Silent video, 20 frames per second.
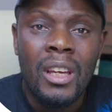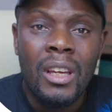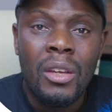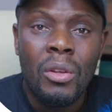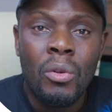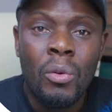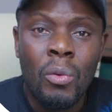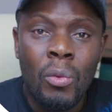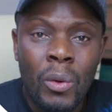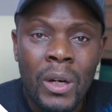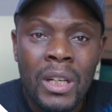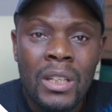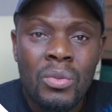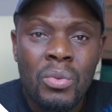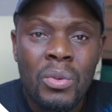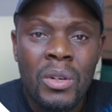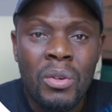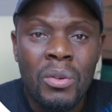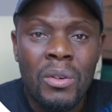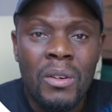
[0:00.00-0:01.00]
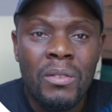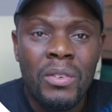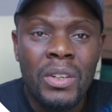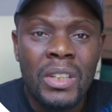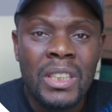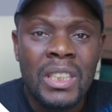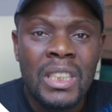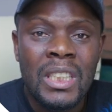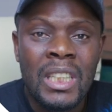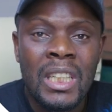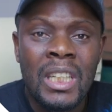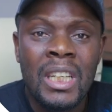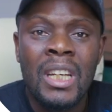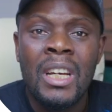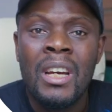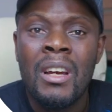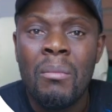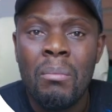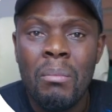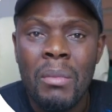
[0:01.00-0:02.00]
You went to a university,
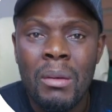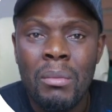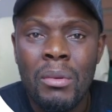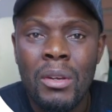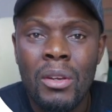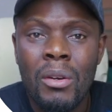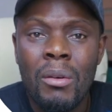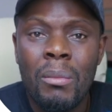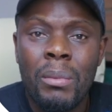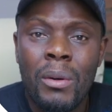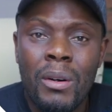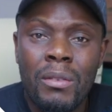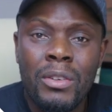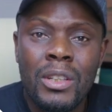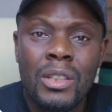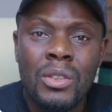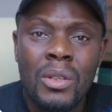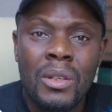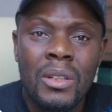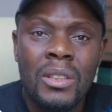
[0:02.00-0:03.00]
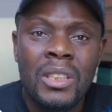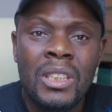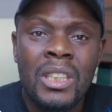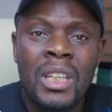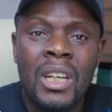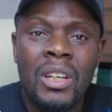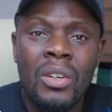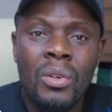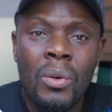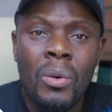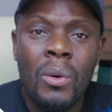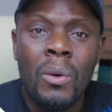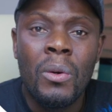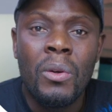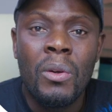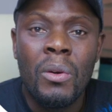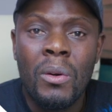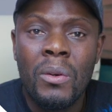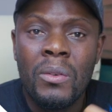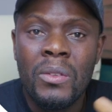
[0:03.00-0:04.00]
maybe your professors know
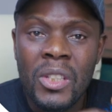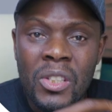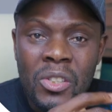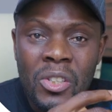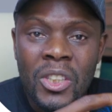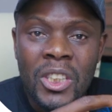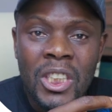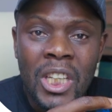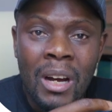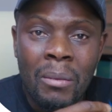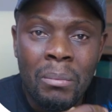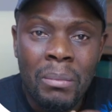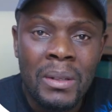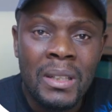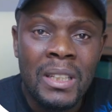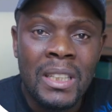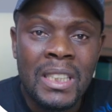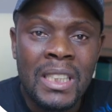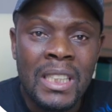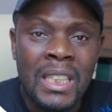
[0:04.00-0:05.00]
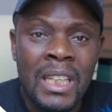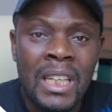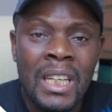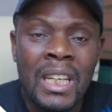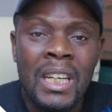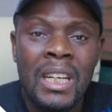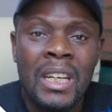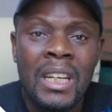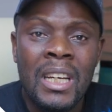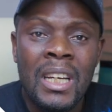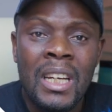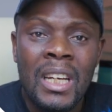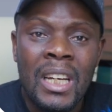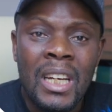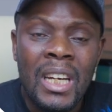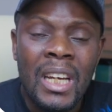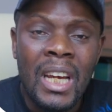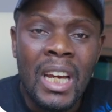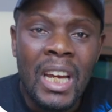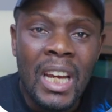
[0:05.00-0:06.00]
your research ability.
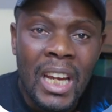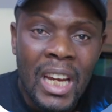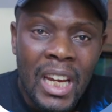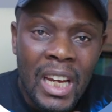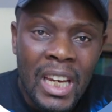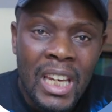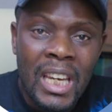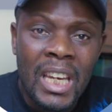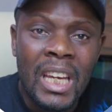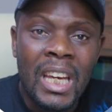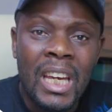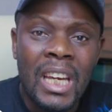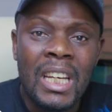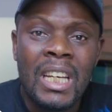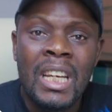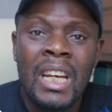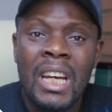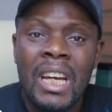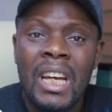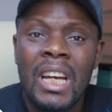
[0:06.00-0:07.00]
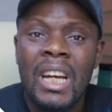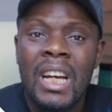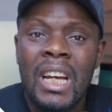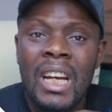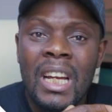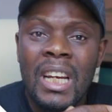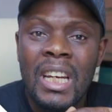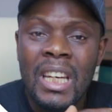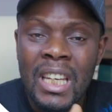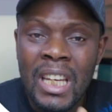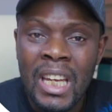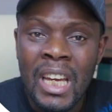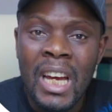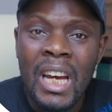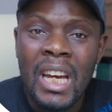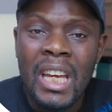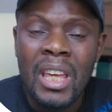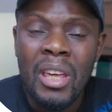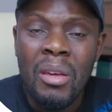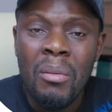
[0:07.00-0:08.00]
Indicate their
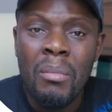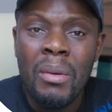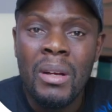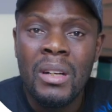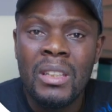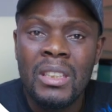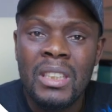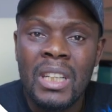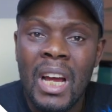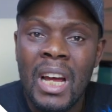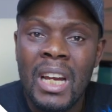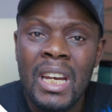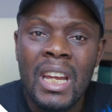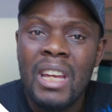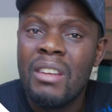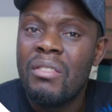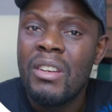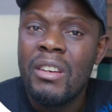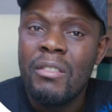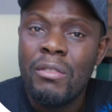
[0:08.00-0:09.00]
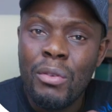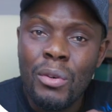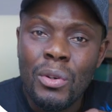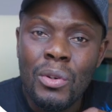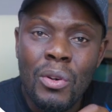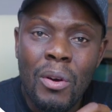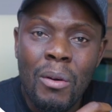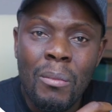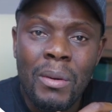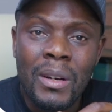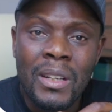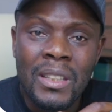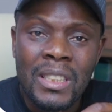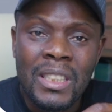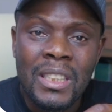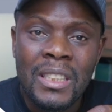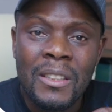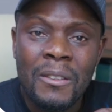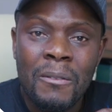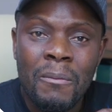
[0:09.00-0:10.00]
emails and even phone
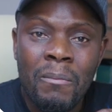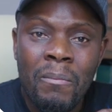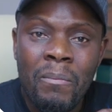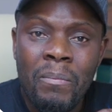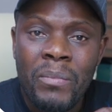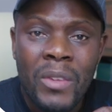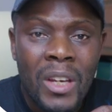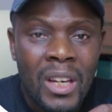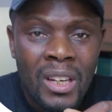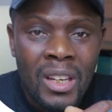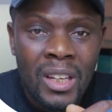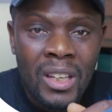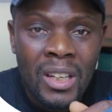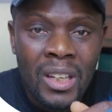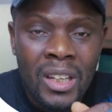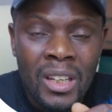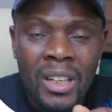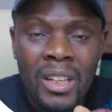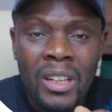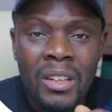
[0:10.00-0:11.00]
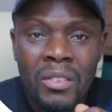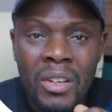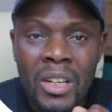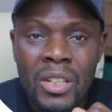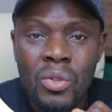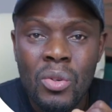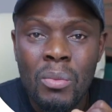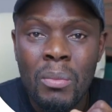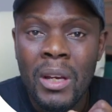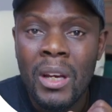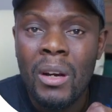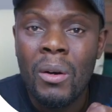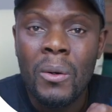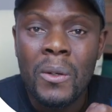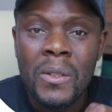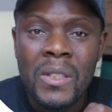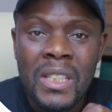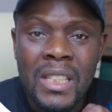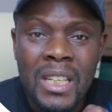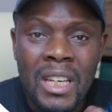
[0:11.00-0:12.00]
numbers in the resume or
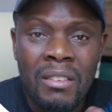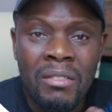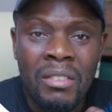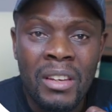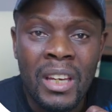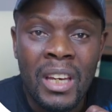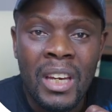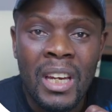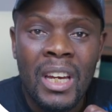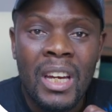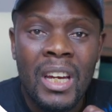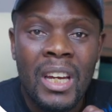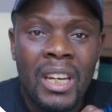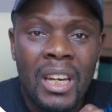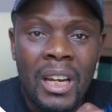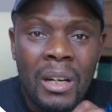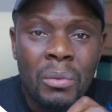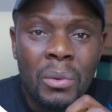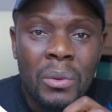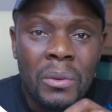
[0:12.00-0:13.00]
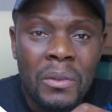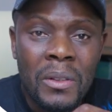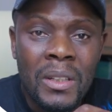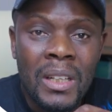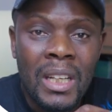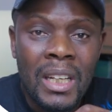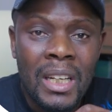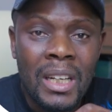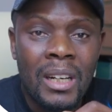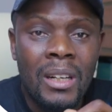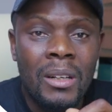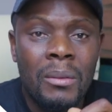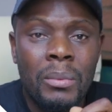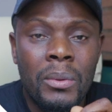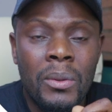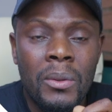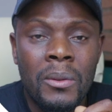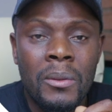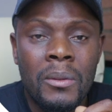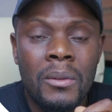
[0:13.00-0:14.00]
CV. That will really help
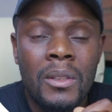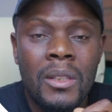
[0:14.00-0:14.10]
you.